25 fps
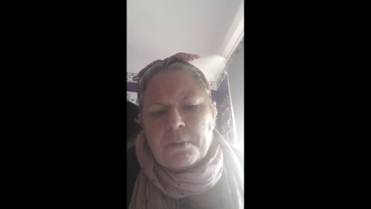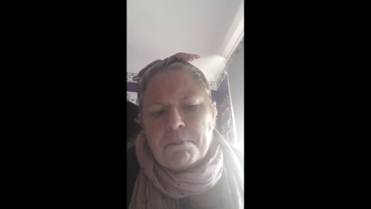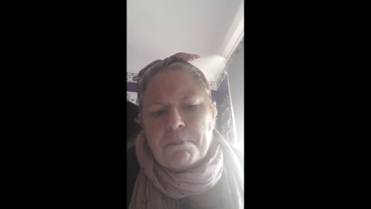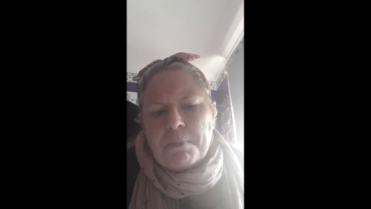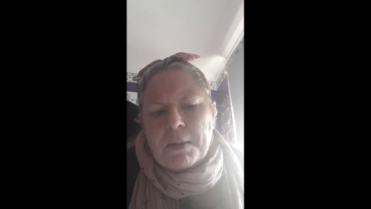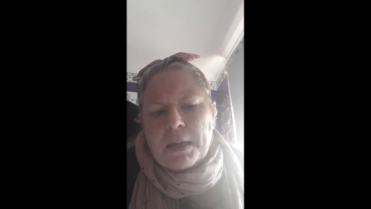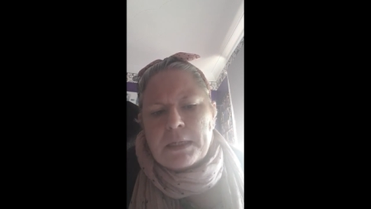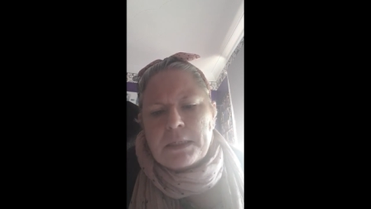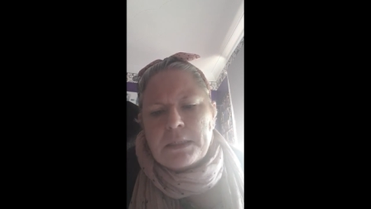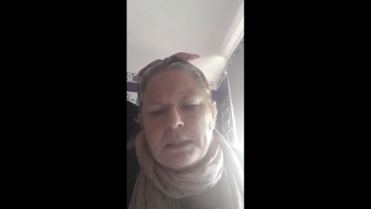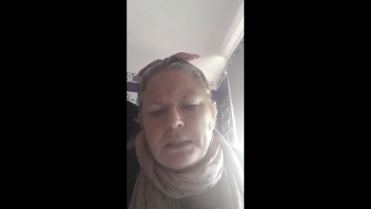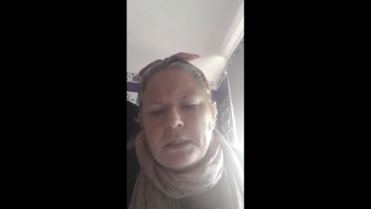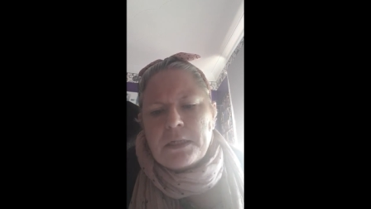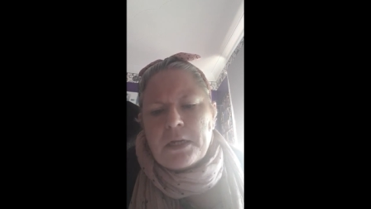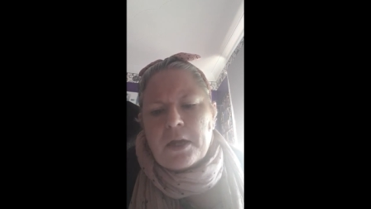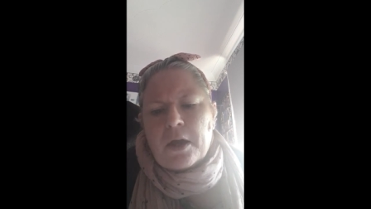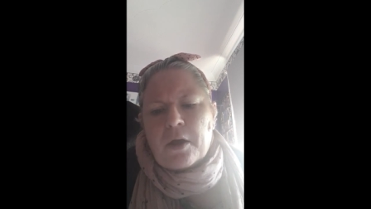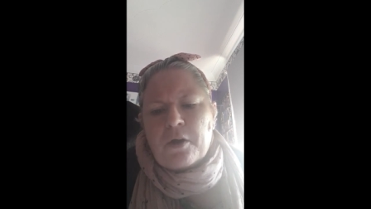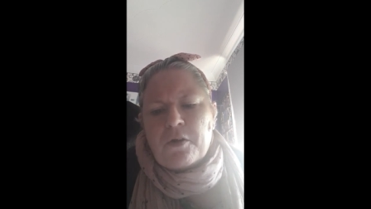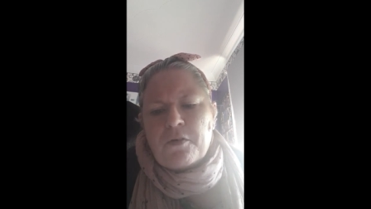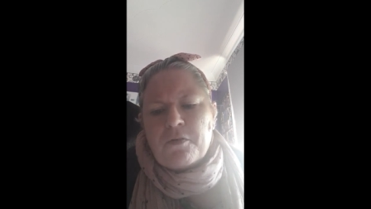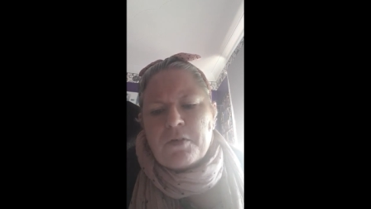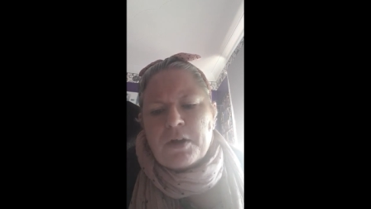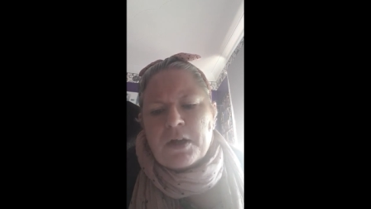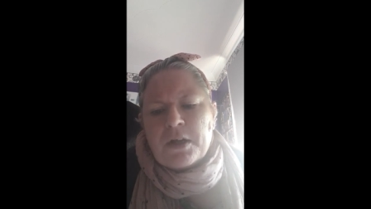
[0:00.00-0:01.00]
Bending
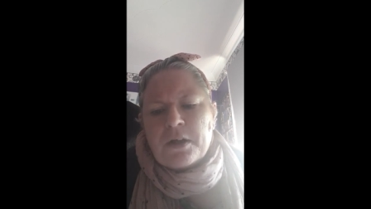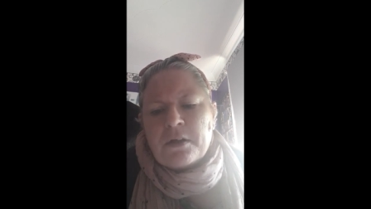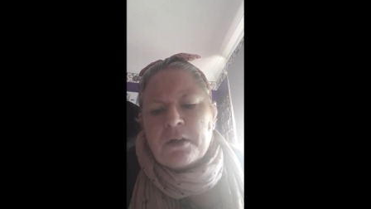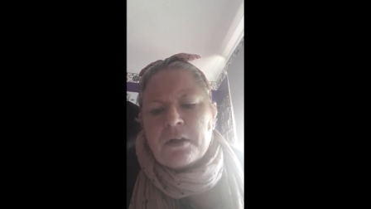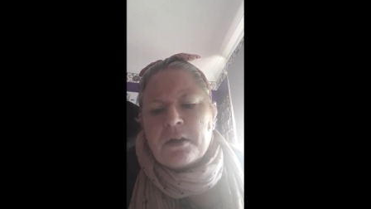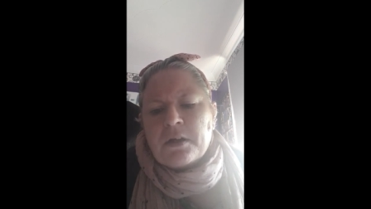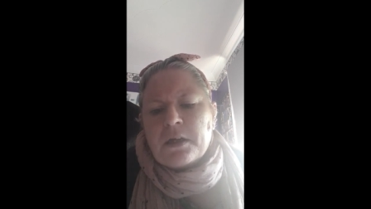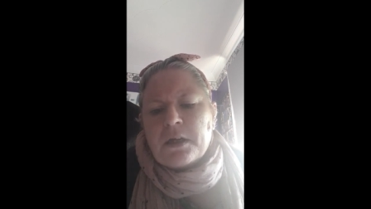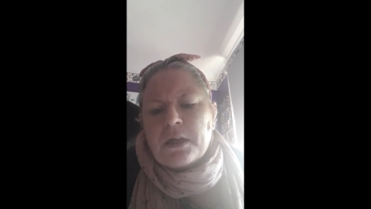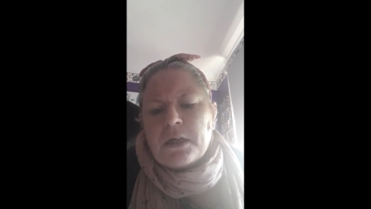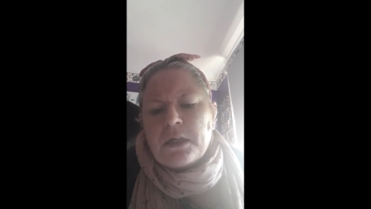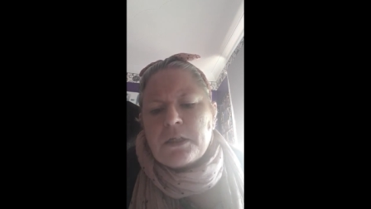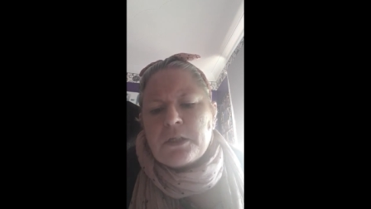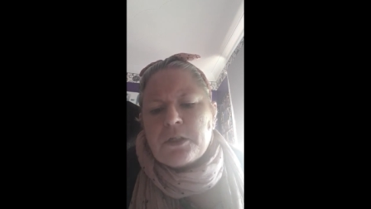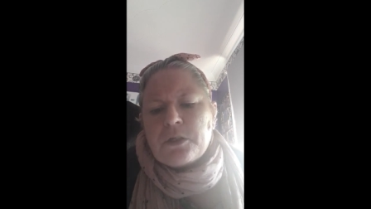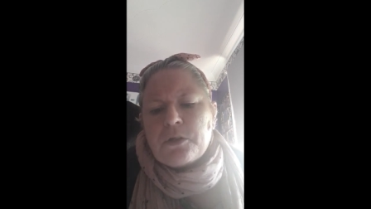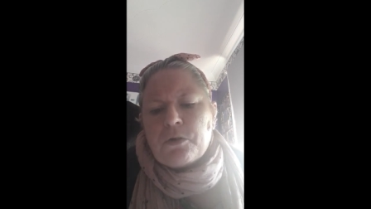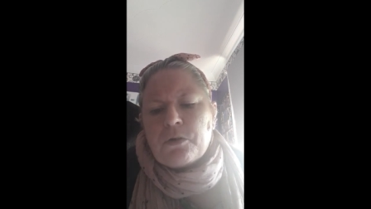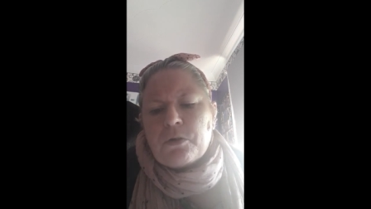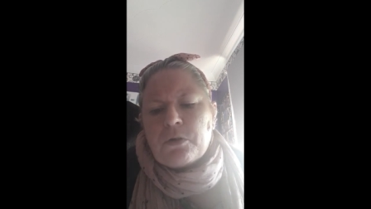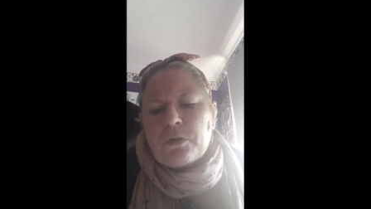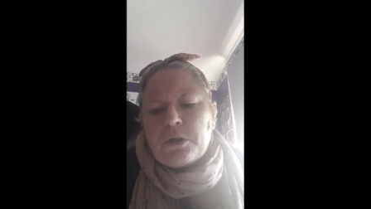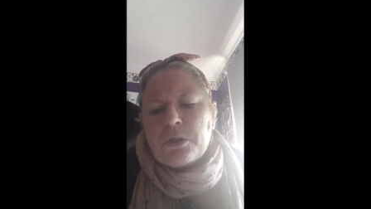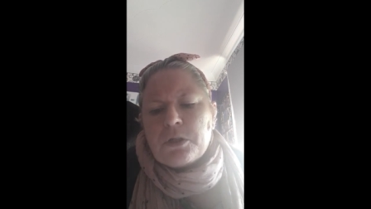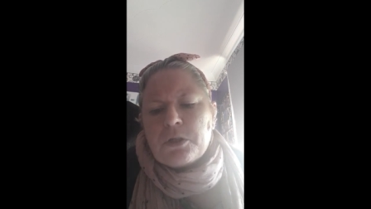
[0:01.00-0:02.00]
over, he
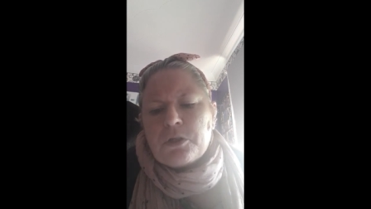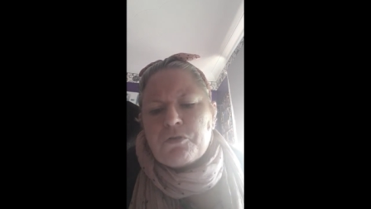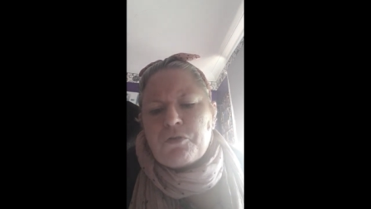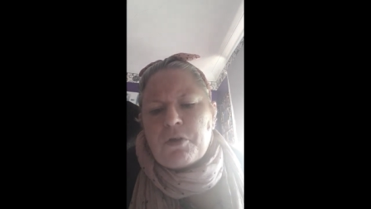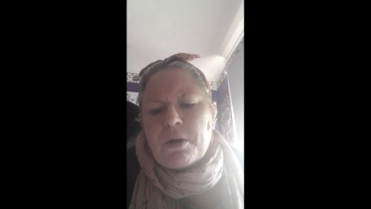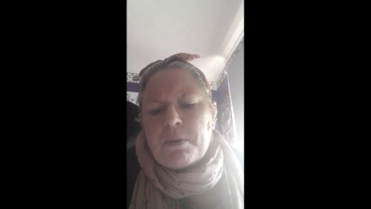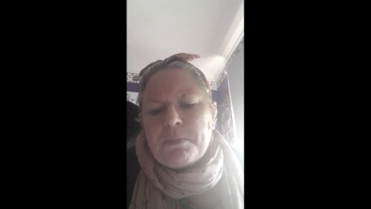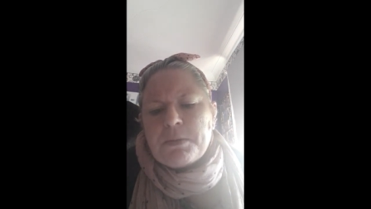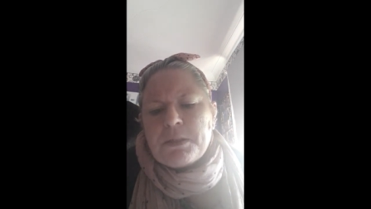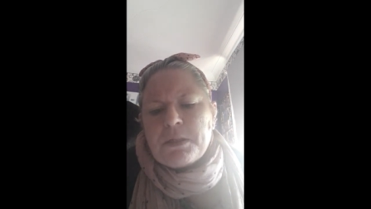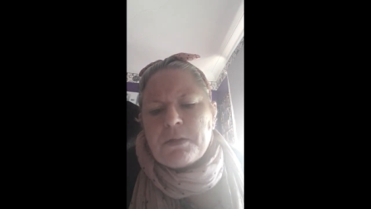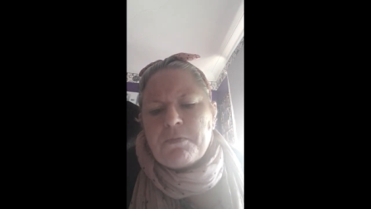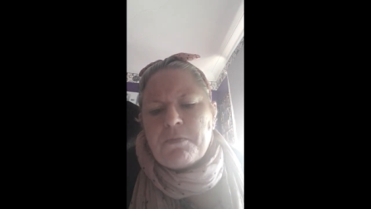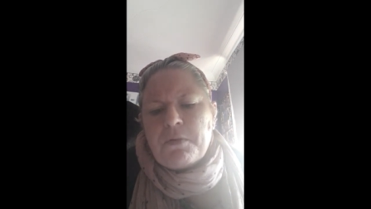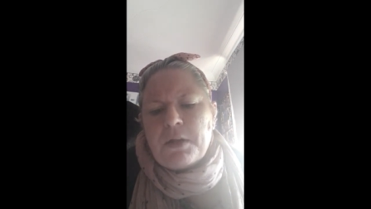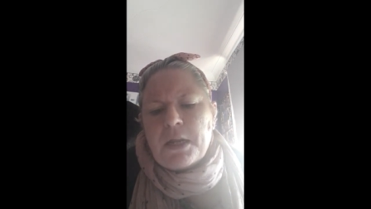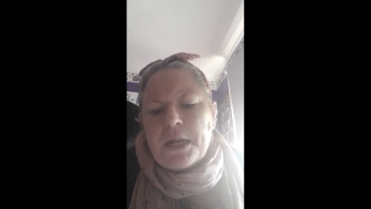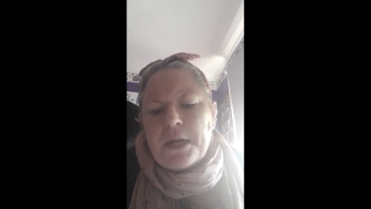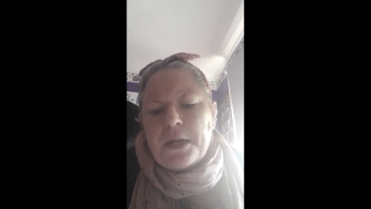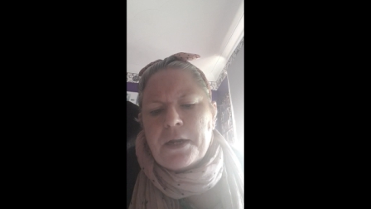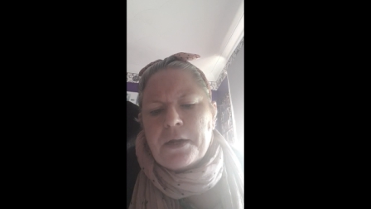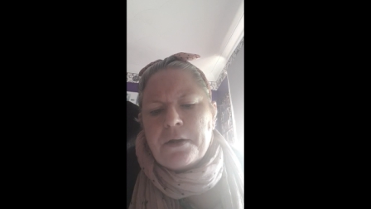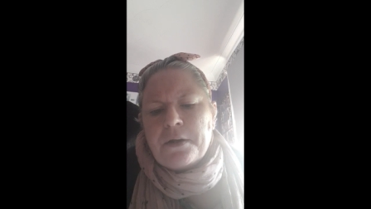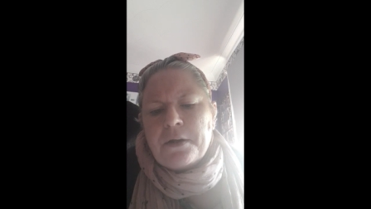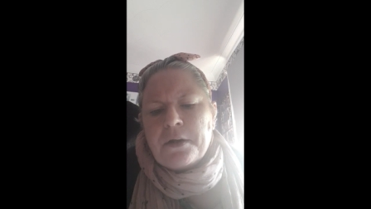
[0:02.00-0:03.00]
saw the strips of
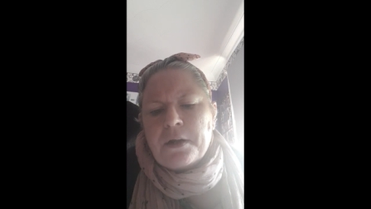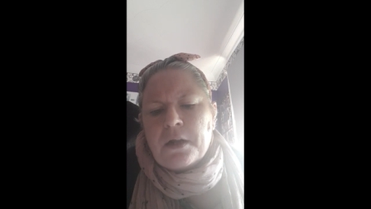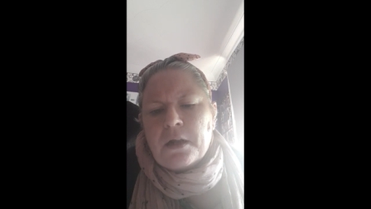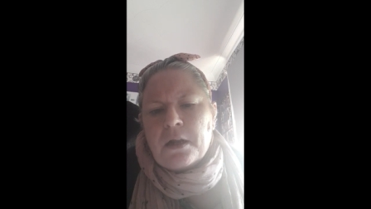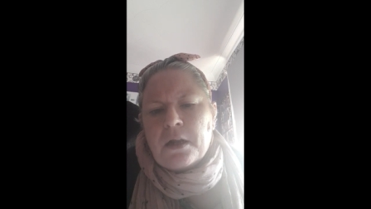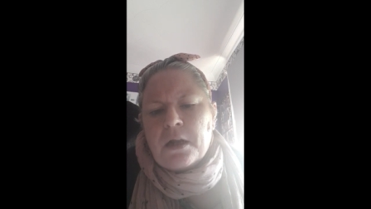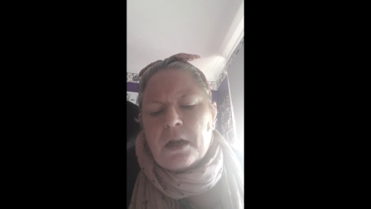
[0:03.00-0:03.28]
linen